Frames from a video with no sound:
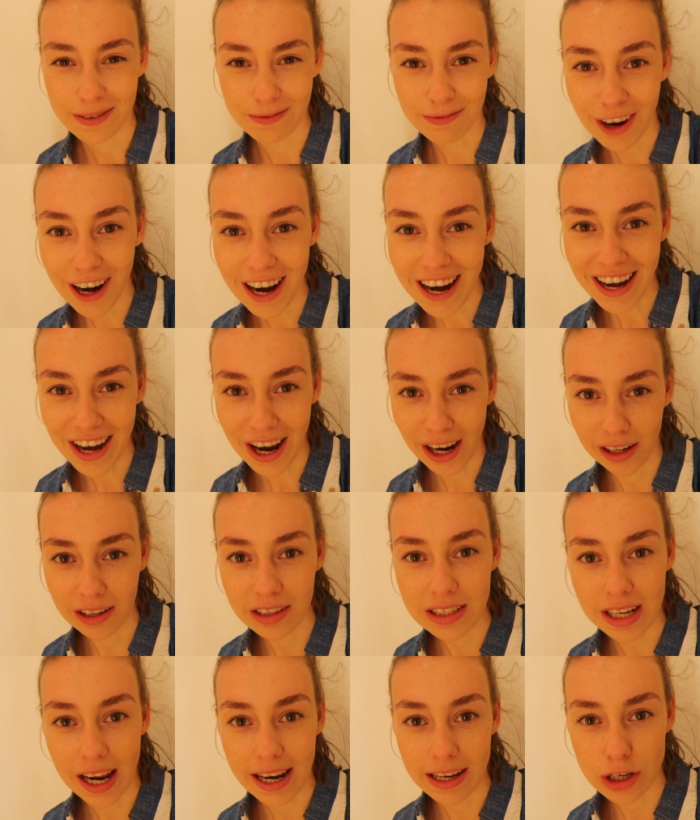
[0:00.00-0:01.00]
And Ryan
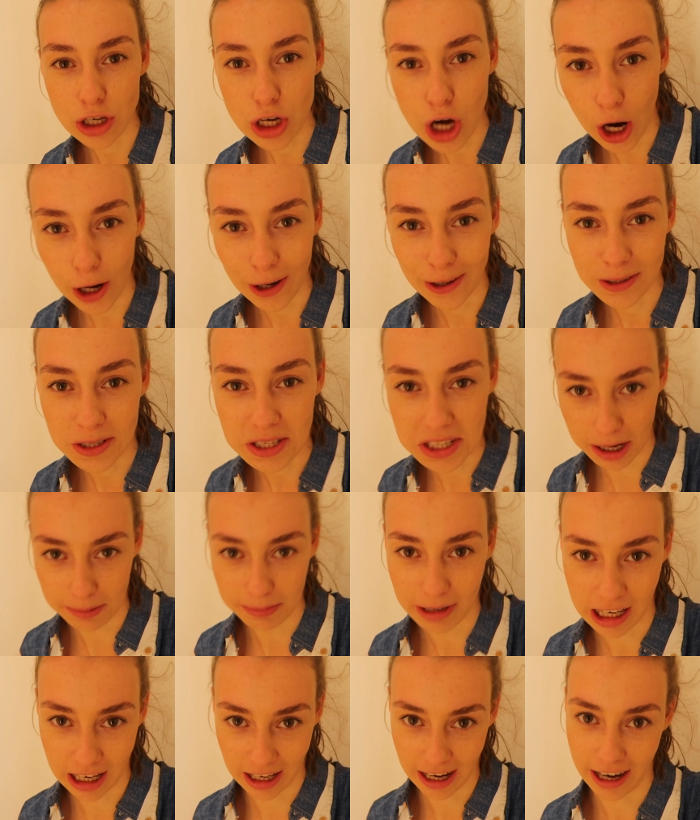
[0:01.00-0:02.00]
owns like no
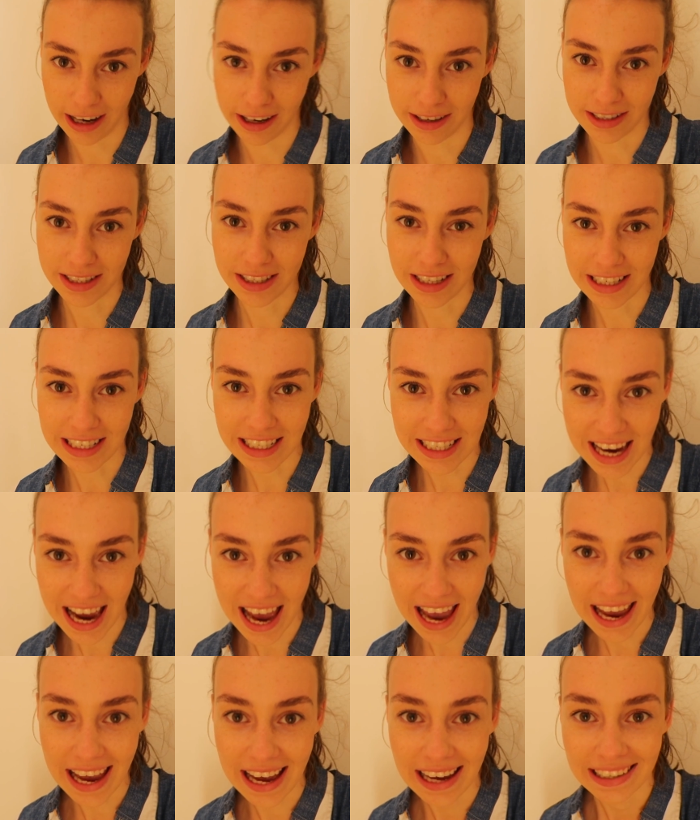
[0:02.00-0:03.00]
summer clothes, so
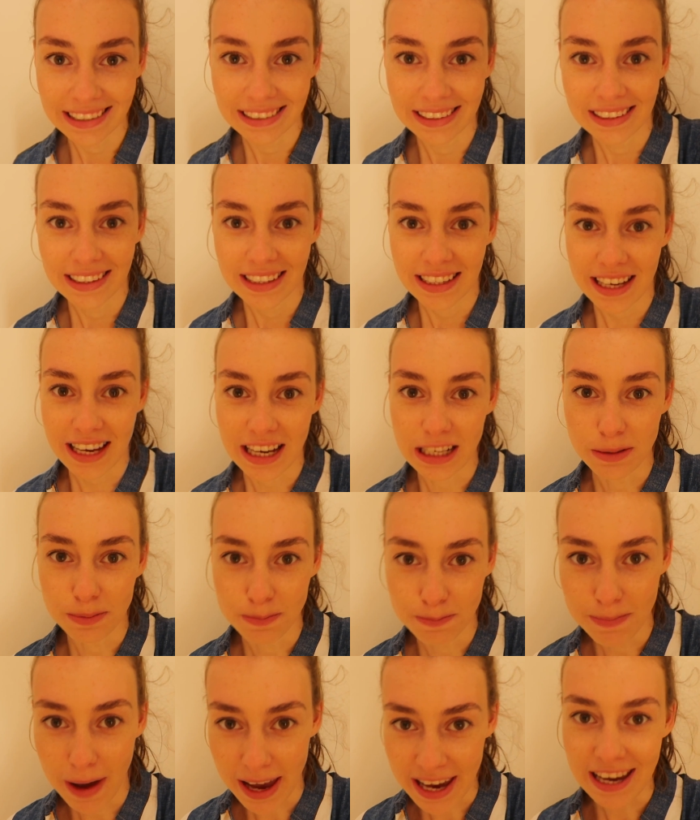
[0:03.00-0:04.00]
today is
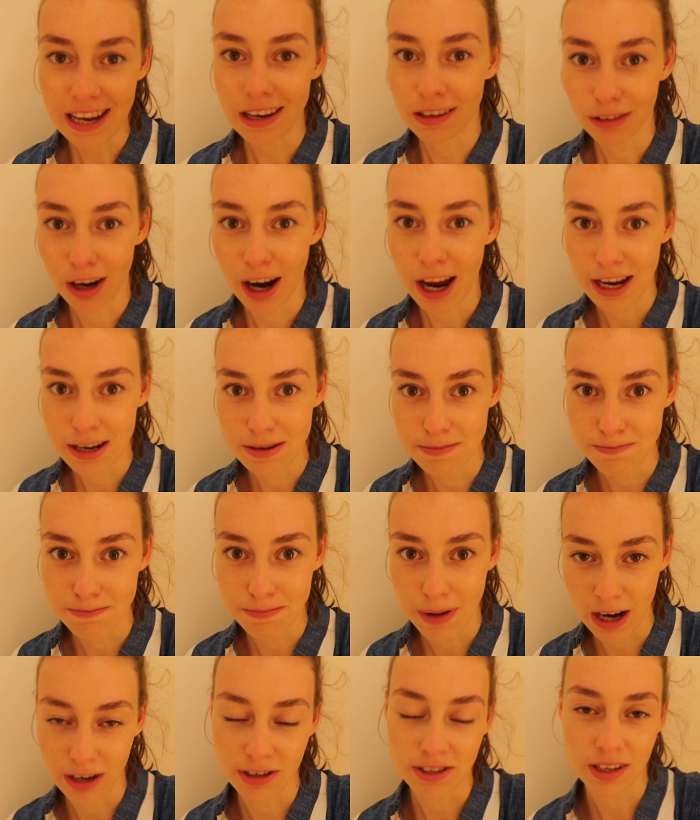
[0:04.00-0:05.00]
making Ryan
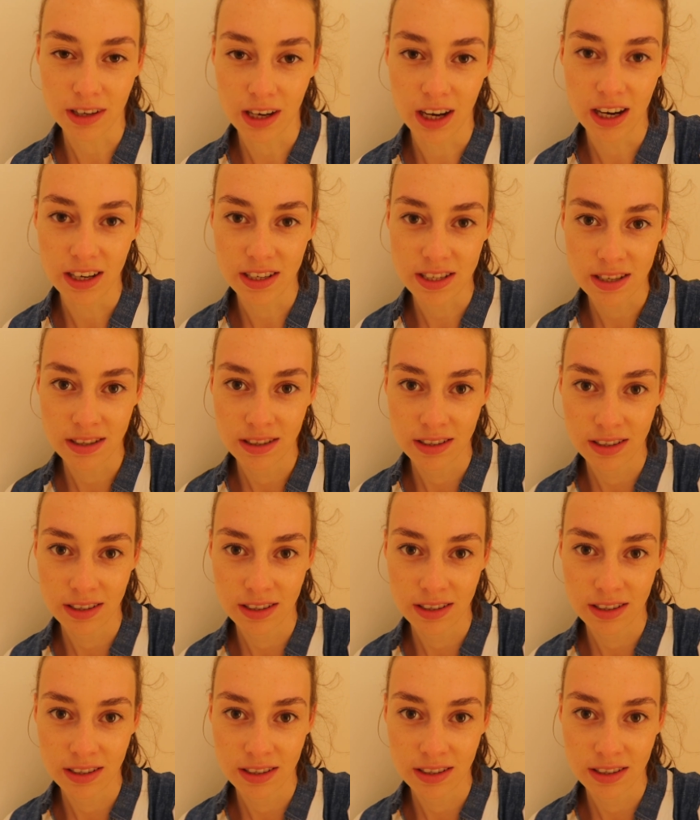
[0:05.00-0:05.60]
buy lots of clothes.